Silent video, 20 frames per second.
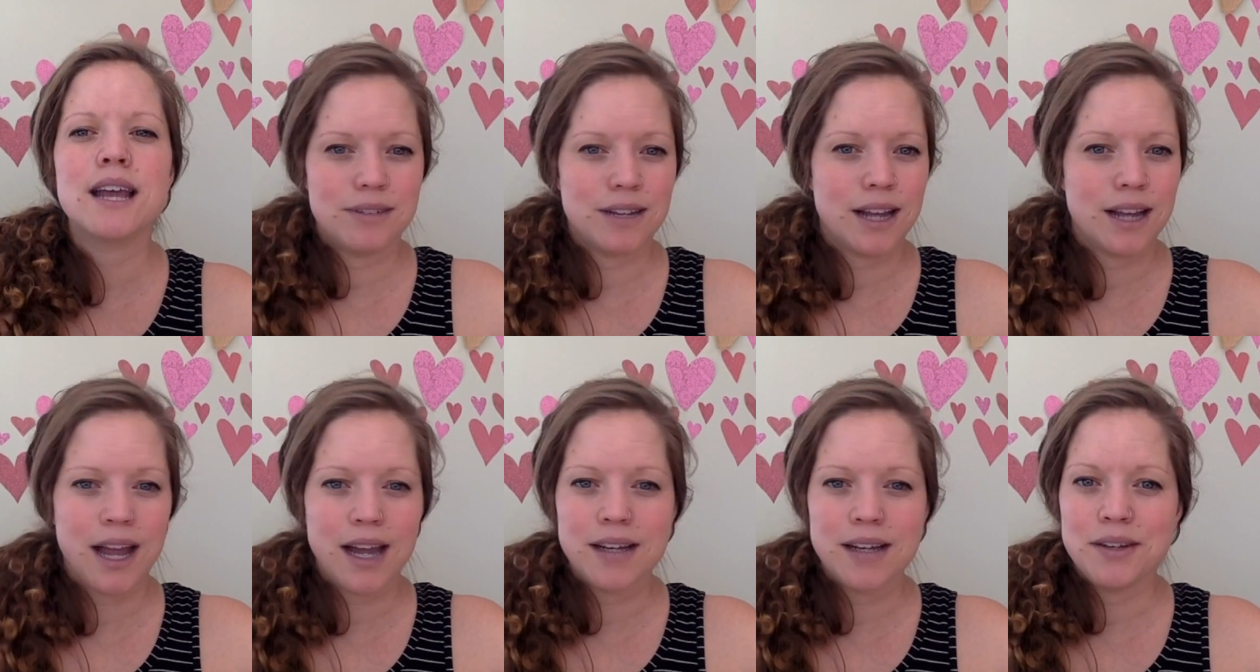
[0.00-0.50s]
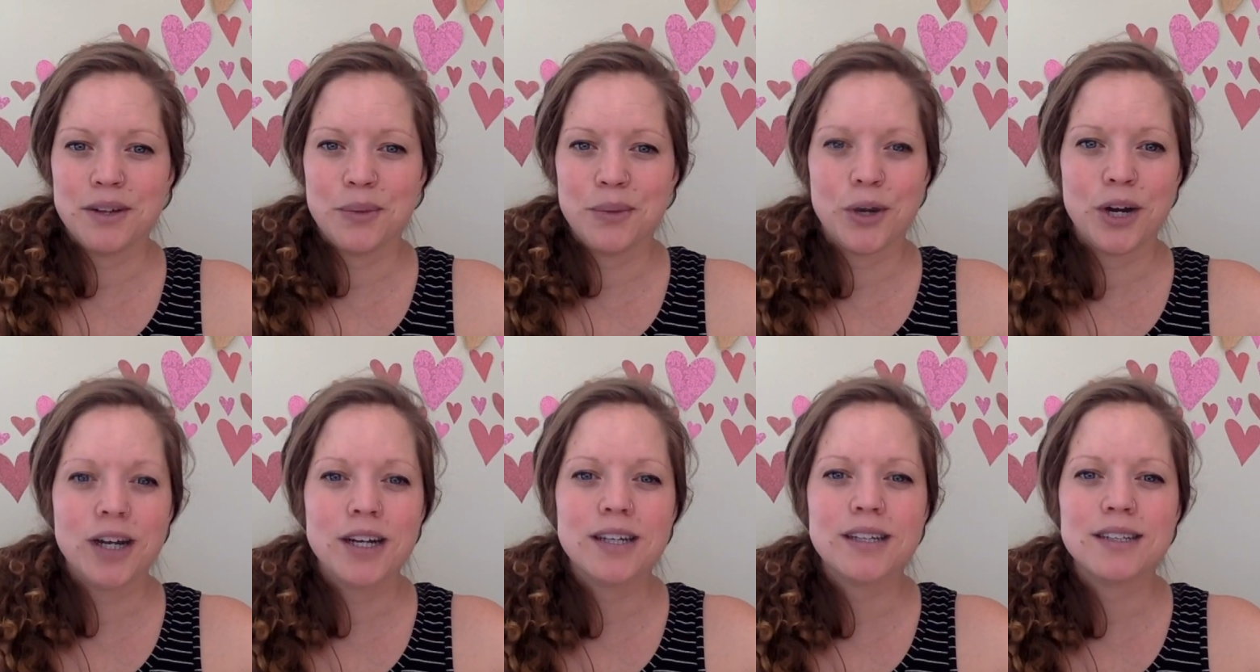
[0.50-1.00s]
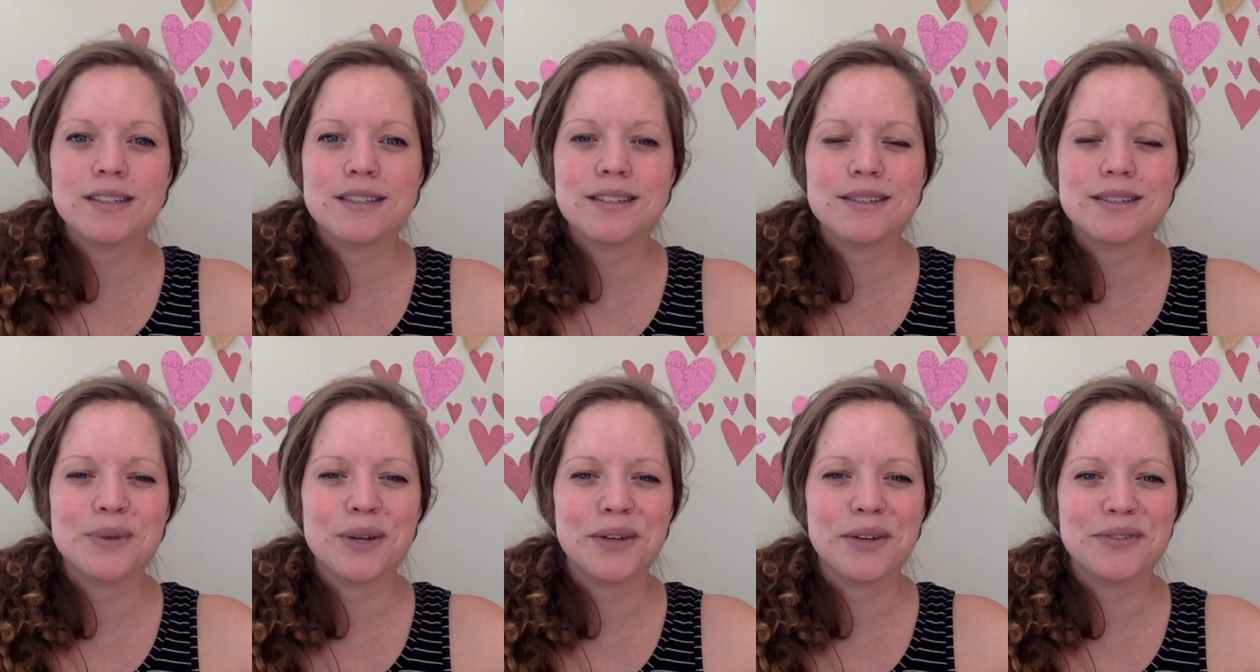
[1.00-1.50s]
Again, it
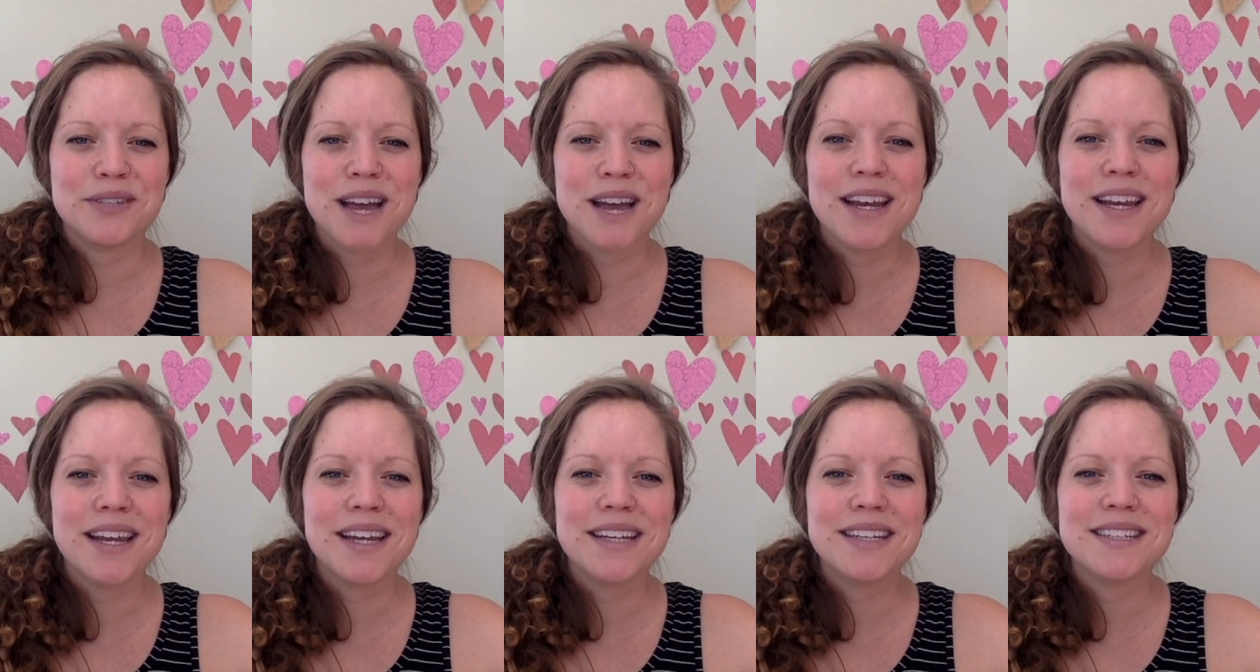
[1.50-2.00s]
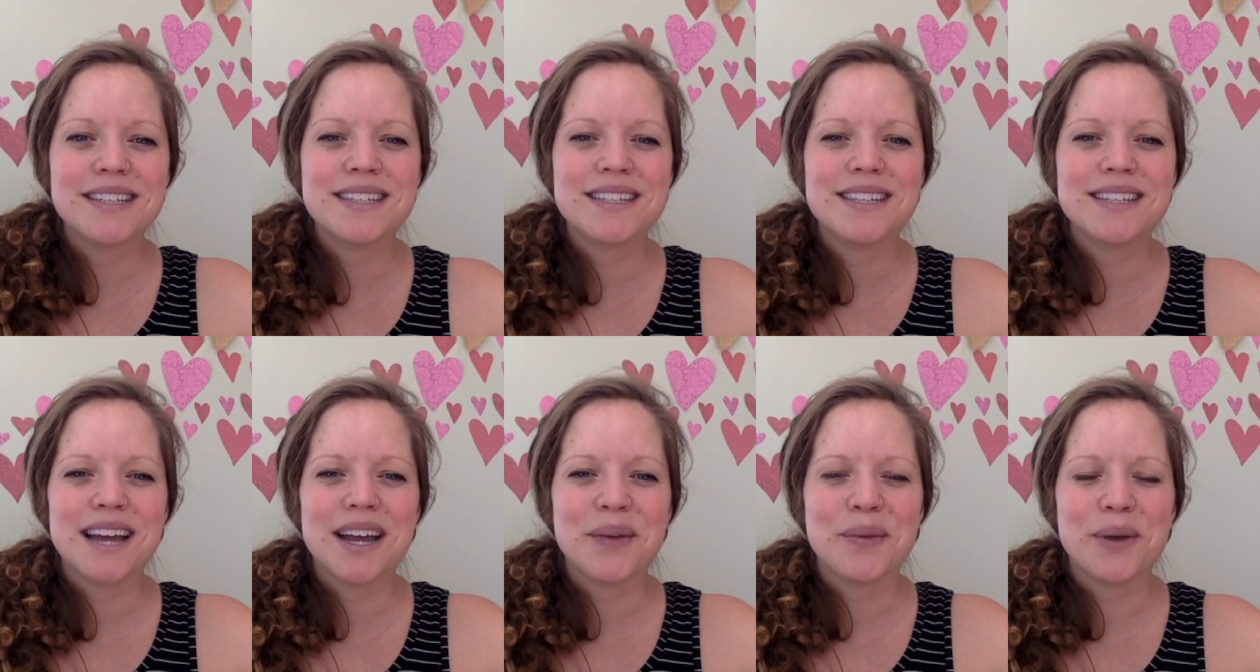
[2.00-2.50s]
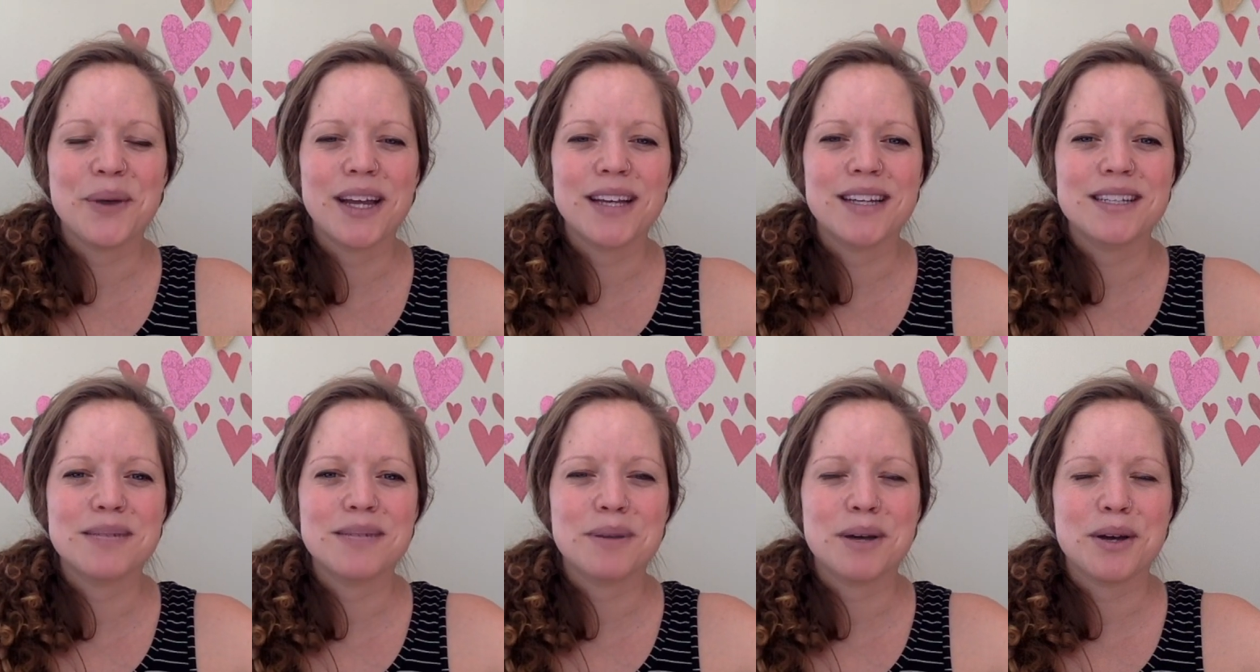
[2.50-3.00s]
works. We've done it. I
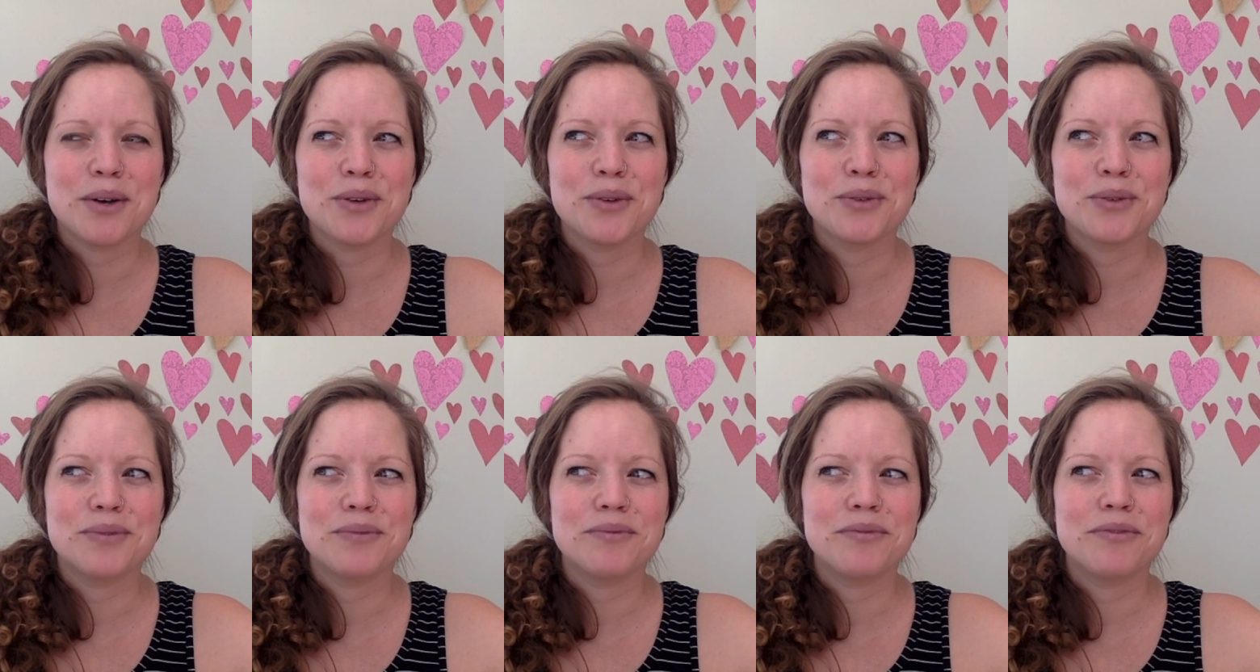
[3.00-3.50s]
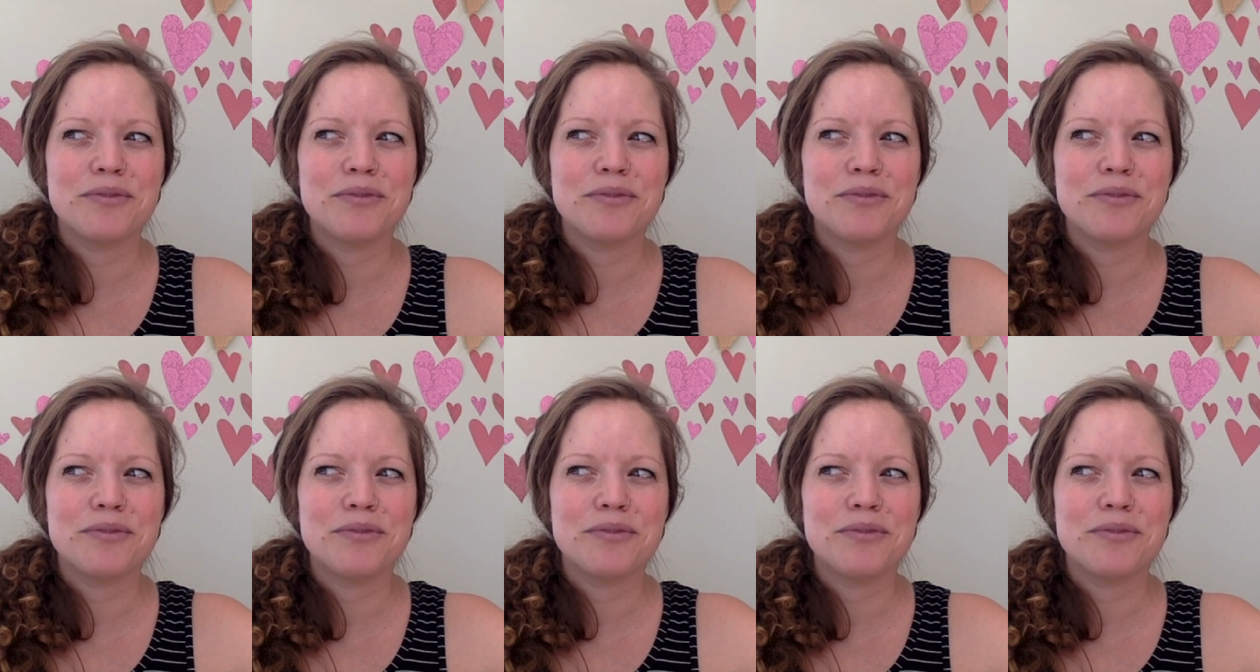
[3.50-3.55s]
went about